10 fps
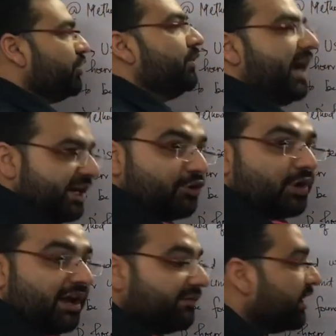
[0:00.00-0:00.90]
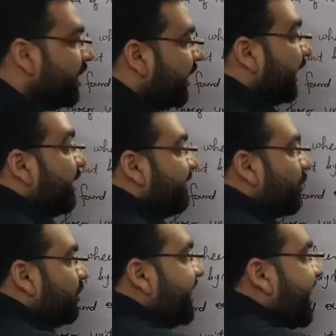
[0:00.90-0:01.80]
unit hydrograph. If
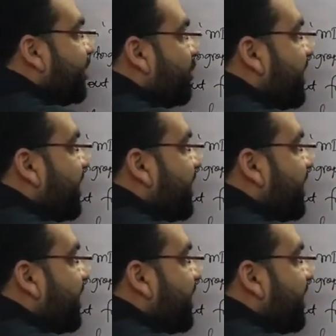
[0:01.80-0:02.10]
you need to